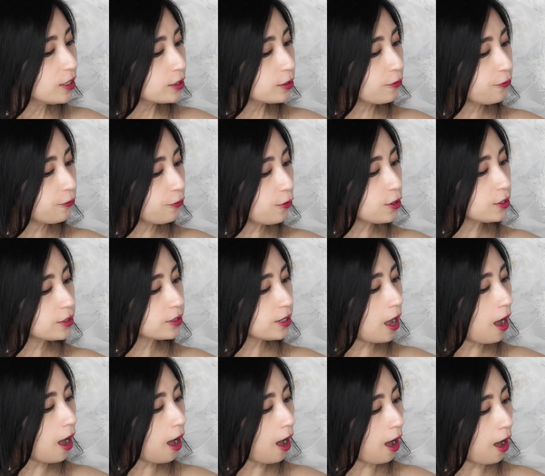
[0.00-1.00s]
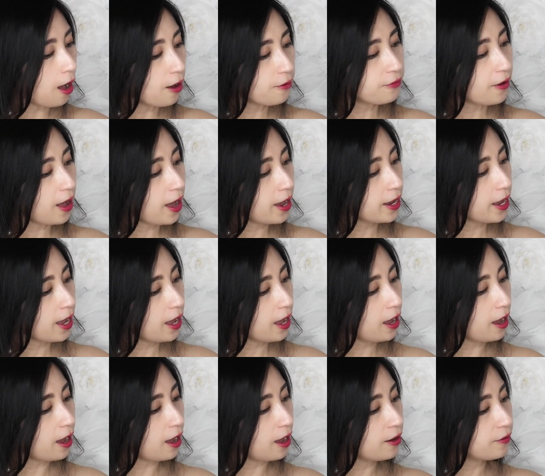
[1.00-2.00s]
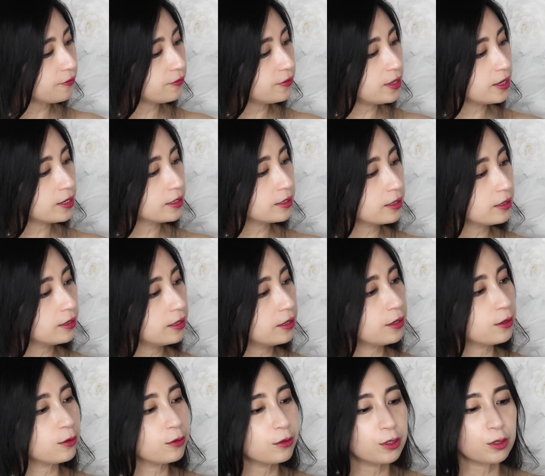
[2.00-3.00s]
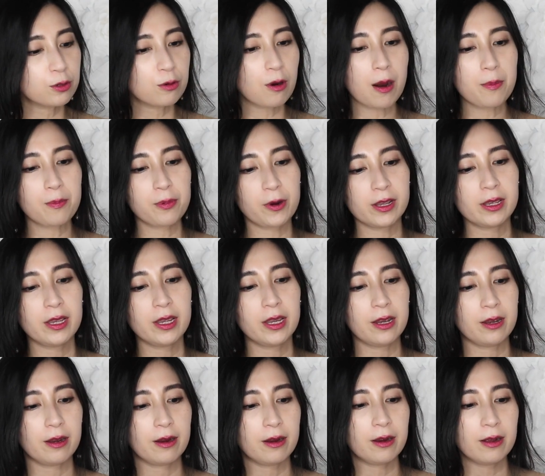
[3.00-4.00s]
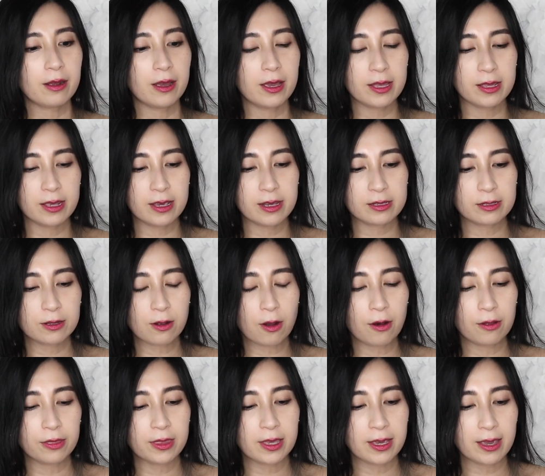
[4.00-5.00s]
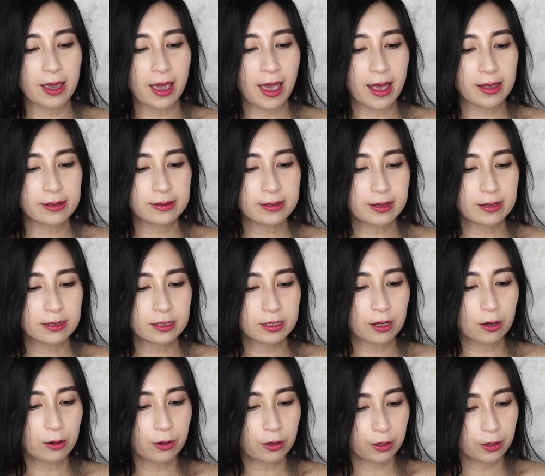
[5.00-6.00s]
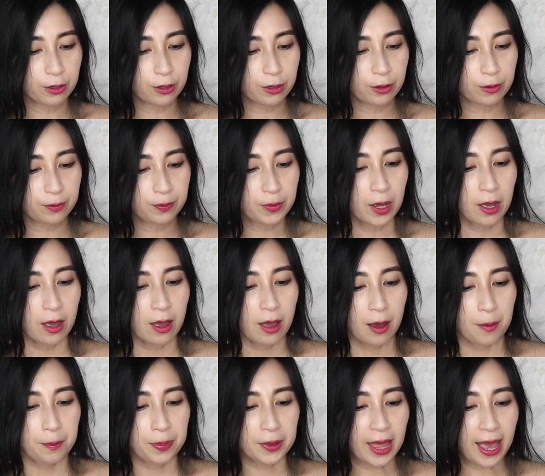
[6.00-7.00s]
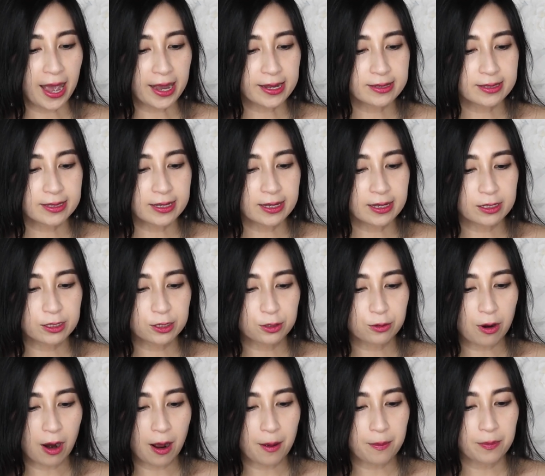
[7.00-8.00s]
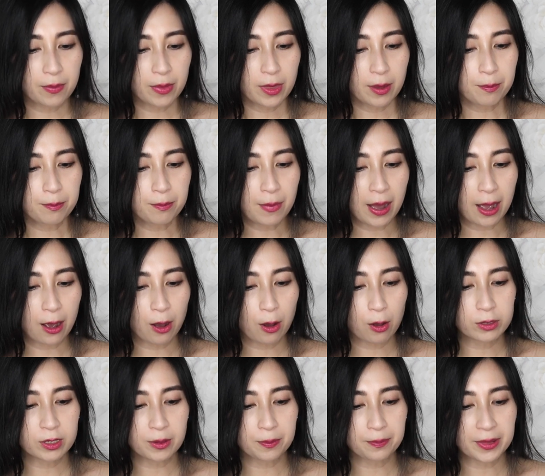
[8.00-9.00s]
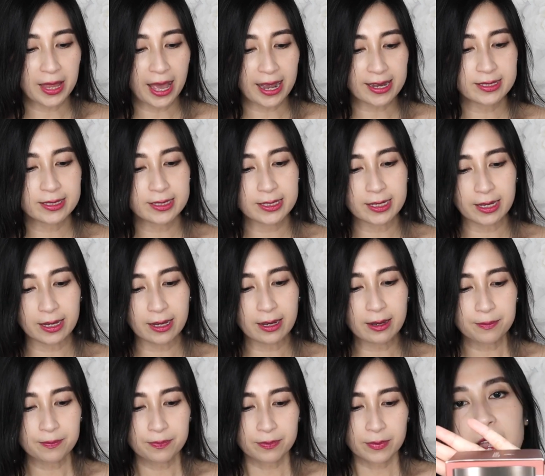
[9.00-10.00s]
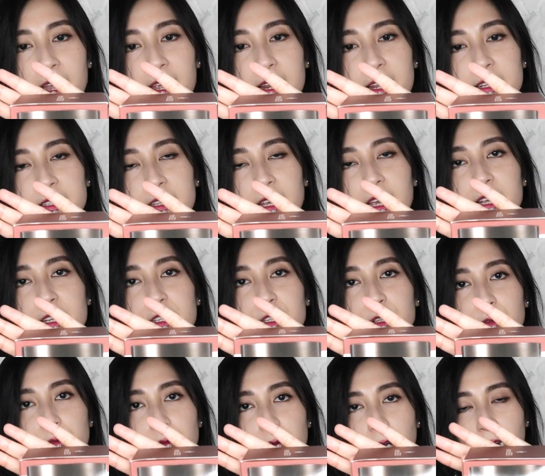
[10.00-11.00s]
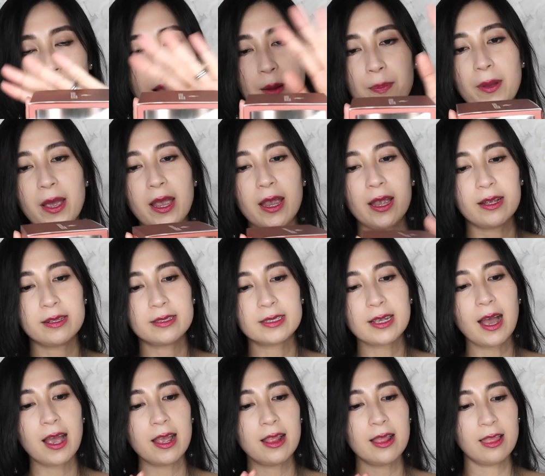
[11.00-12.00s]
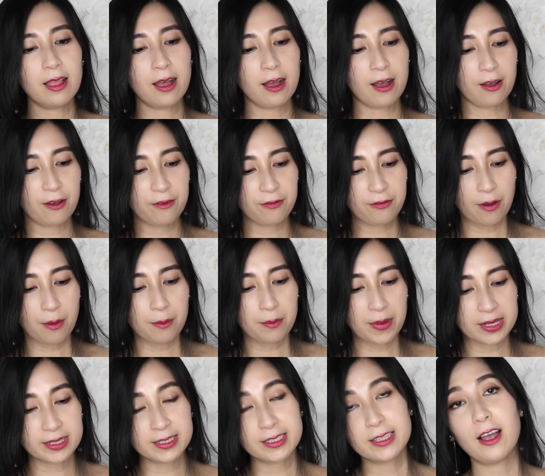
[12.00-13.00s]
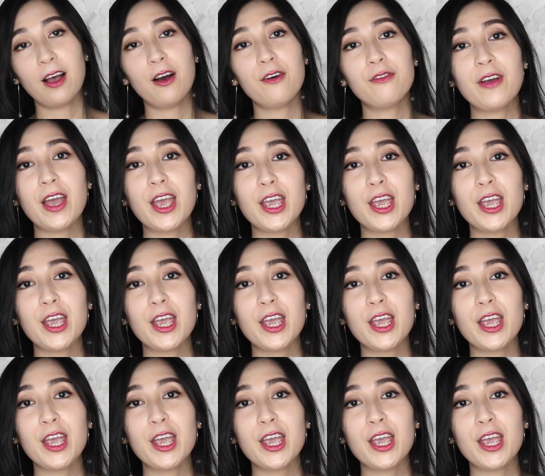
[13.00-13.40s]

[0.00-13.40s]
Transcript: So first off, I have this little scrub right here. It is called the Essence Herb Black Tea Scrub Mild Black Tea. It is a scrub, and I love myself